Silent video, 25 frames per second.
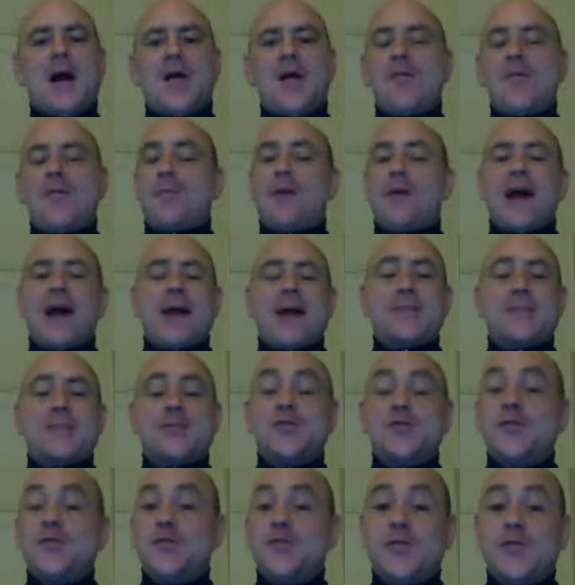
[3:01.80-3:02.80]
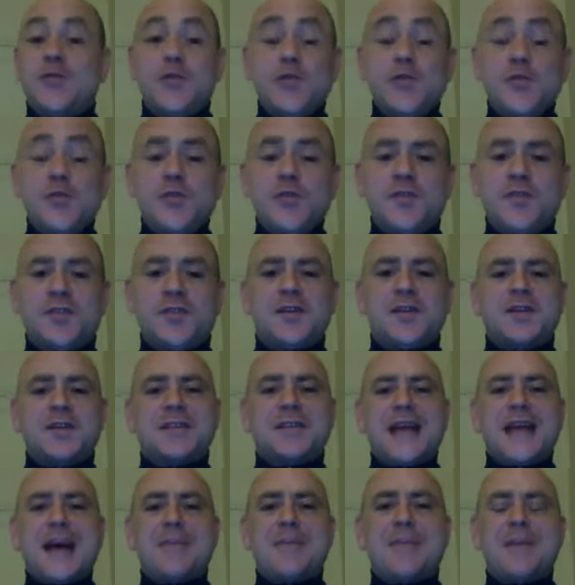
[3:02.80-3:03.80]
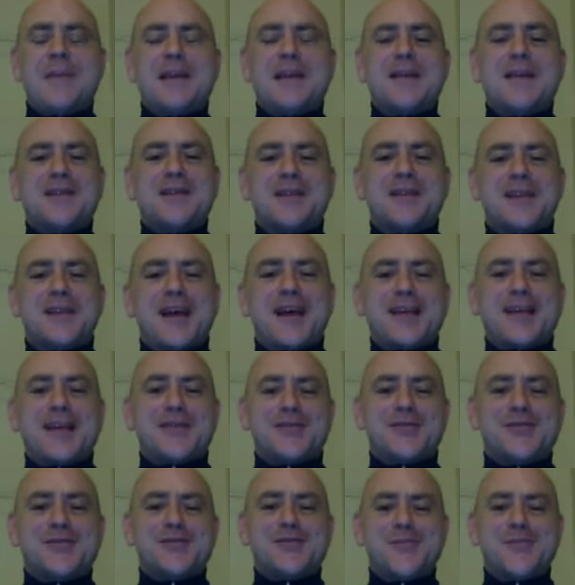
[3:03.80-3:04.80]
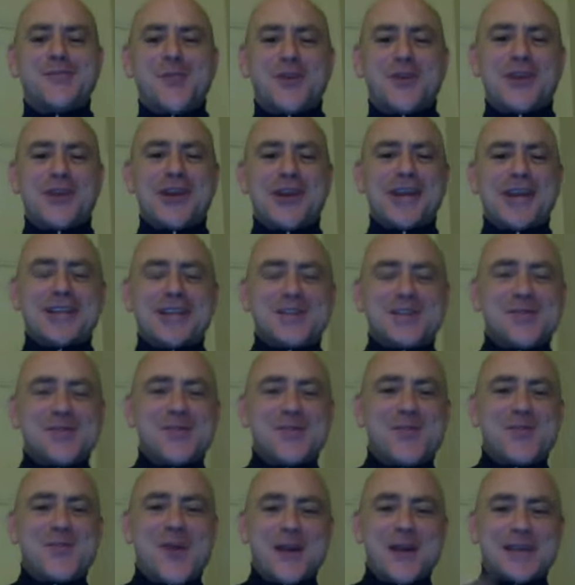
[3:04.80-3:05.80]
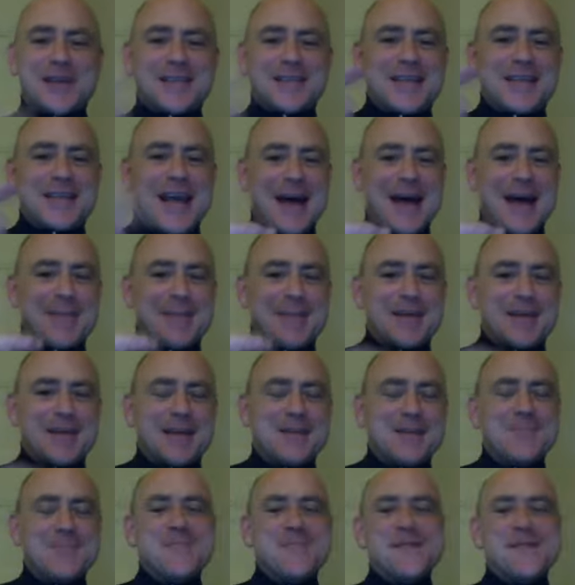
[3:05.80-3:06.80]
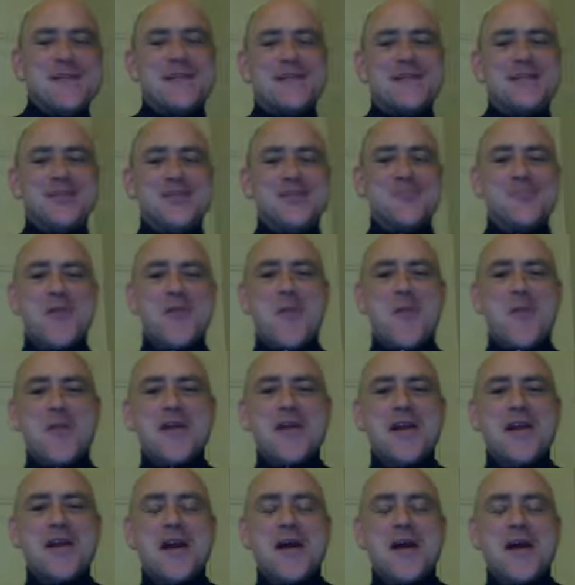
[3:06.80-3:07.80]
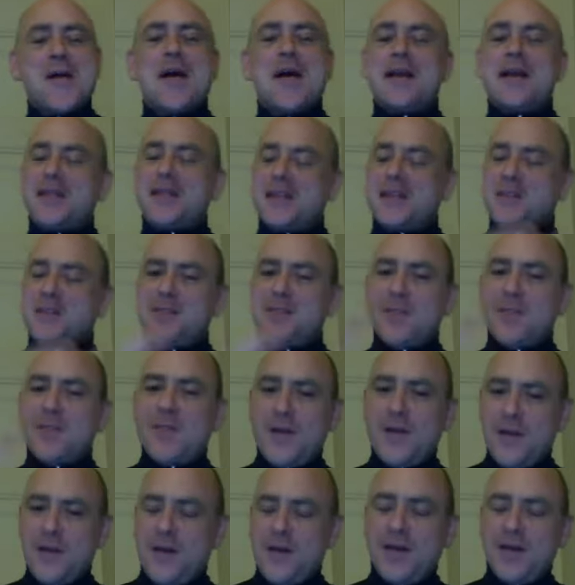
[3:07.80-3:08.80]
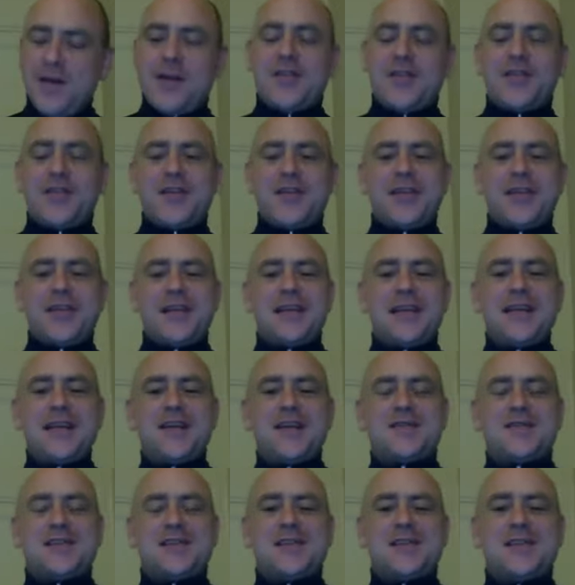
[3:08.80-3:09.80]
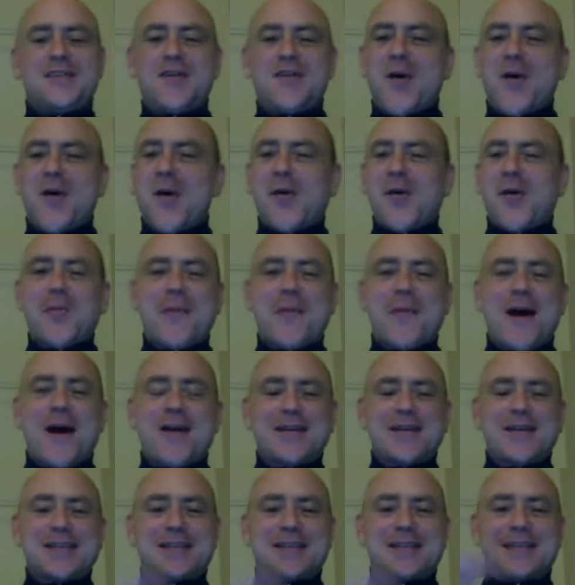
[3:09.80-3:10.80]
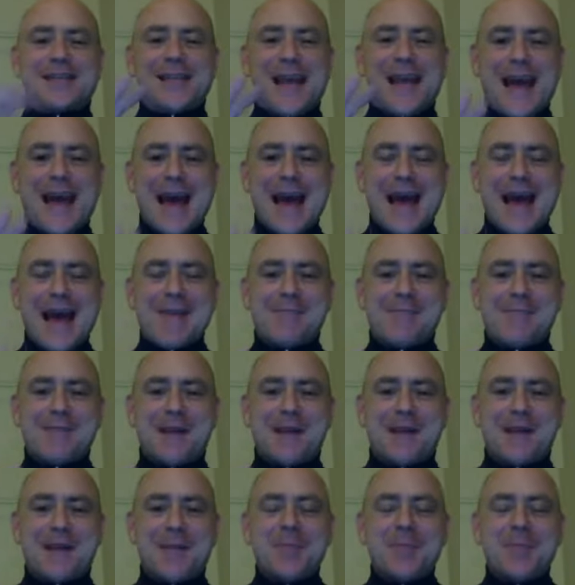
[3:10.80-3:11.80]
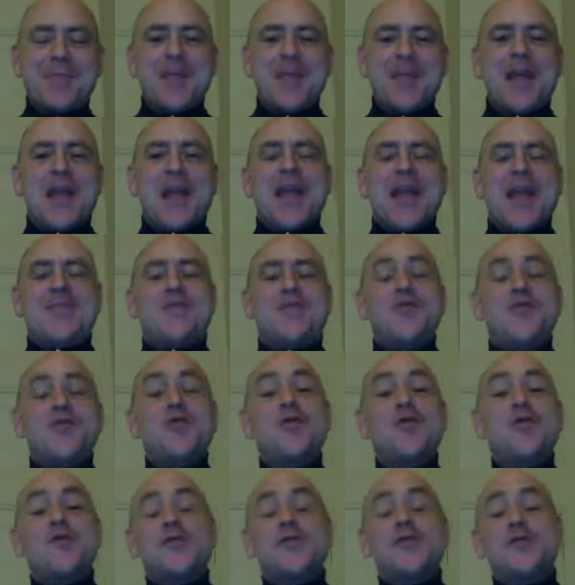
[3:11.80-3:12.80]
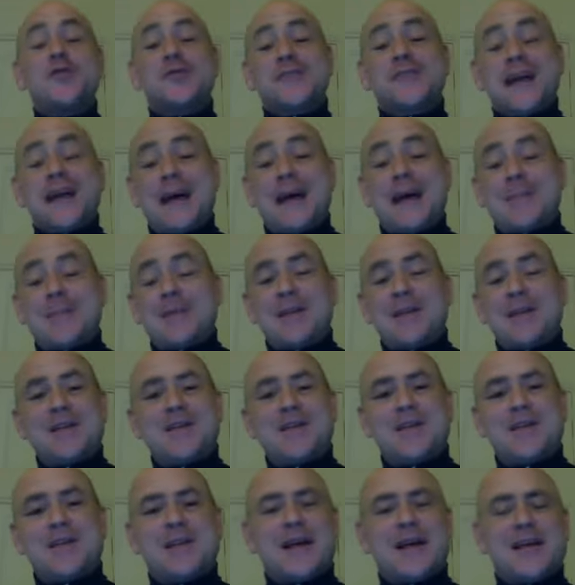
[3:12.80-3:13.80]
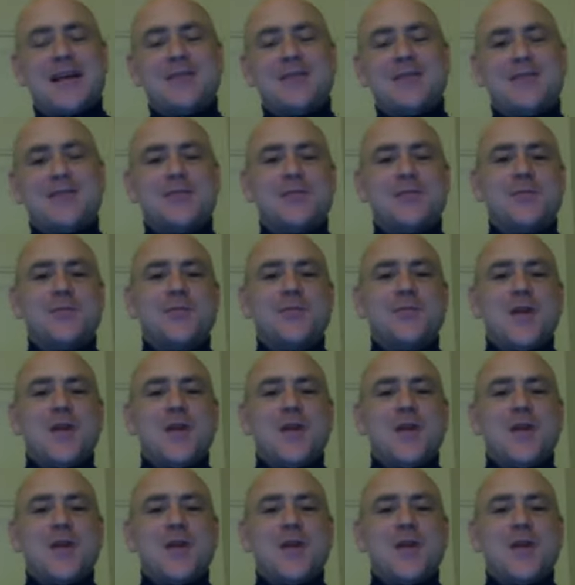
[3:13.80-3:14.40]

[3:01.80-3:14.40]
perhaps you've used tapping in the classroom. We're going to get to what tapping means in a moment. The EFT is all about tapping. If you've used tapping in the classroom,